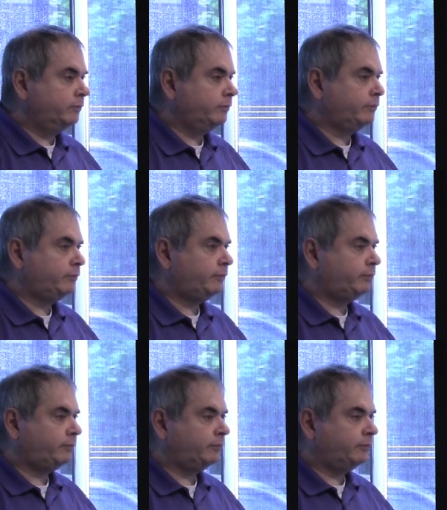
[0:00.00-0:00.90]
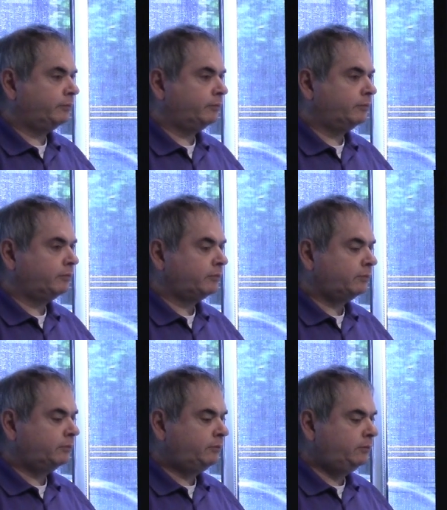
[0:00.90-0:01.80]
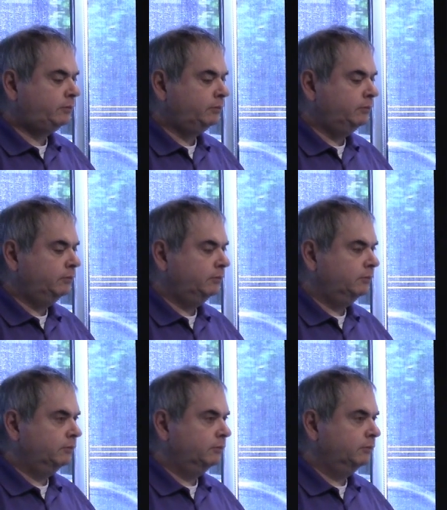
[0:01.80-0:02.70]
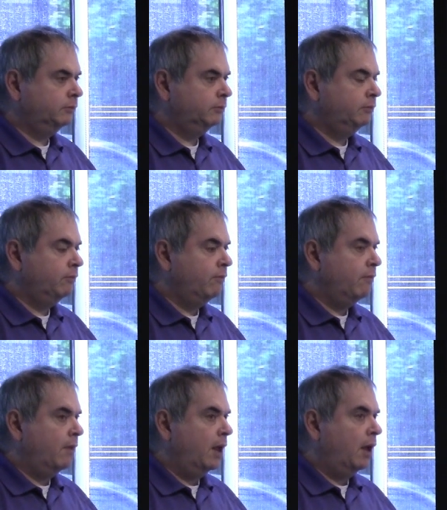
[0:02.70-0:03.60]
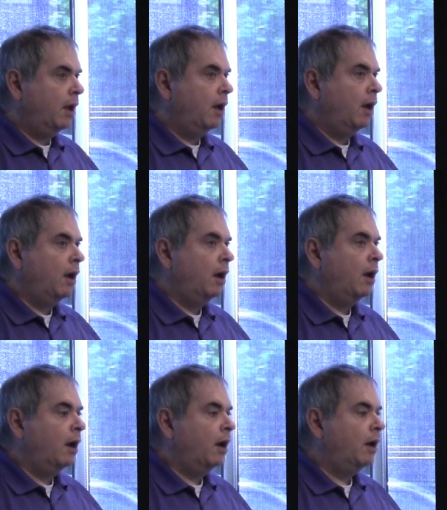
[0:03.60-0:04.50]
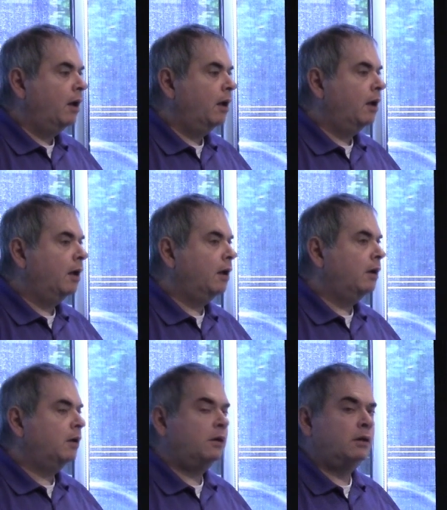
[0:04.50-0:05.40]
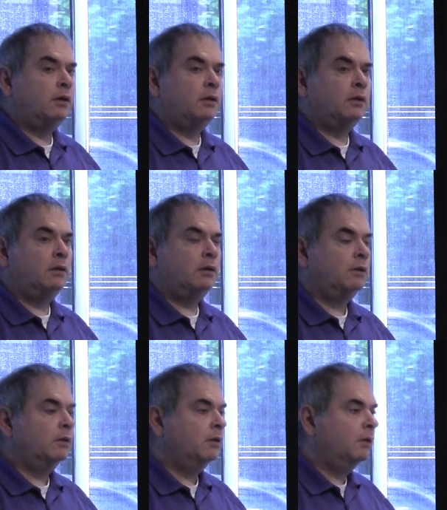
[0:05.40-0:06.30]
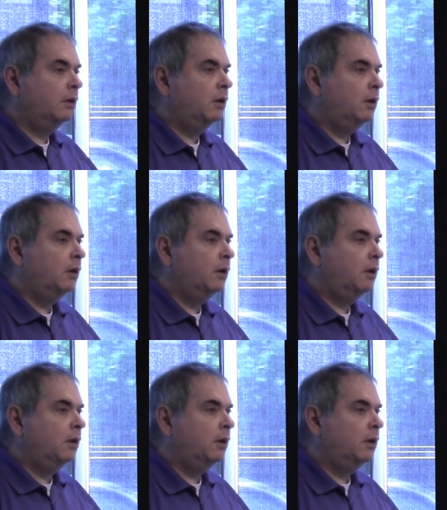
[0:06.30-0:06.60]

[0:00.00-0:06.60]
Nothing is said.